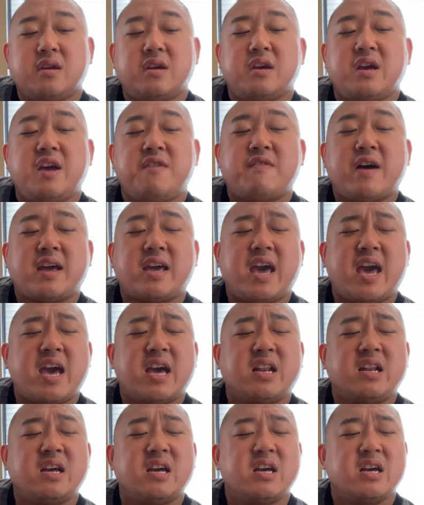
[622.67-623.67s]
if I
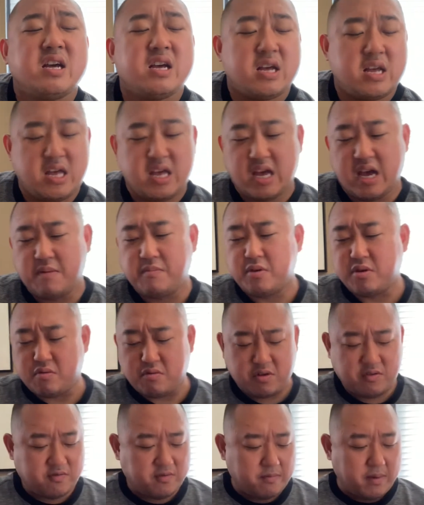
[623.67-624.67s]
can, I'm gonna
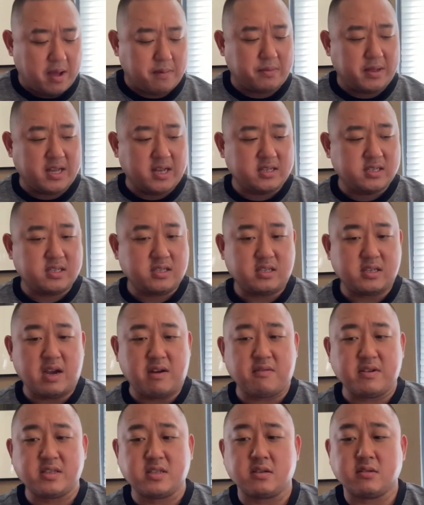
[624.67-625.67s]
order from my place
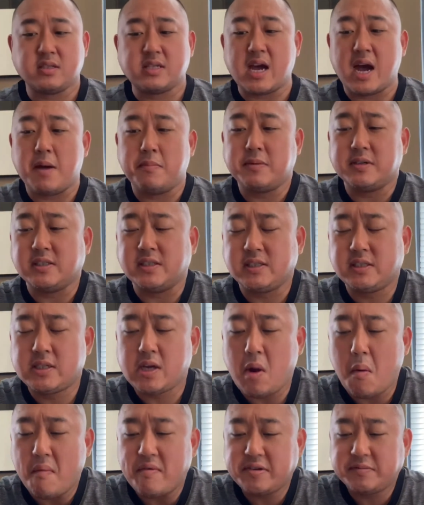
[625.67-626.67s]
every single time because
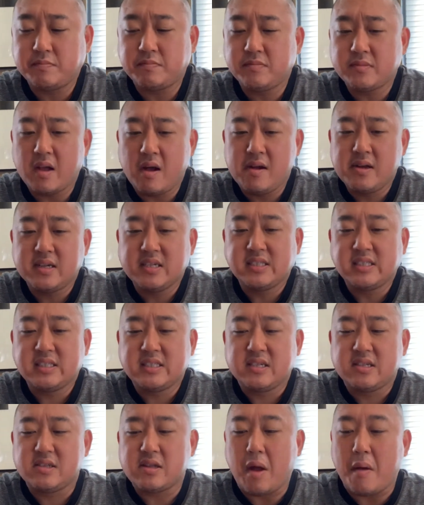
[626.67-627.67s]

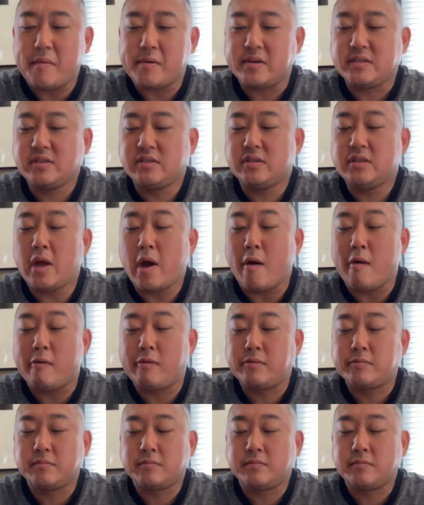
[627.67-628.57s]
I don't know.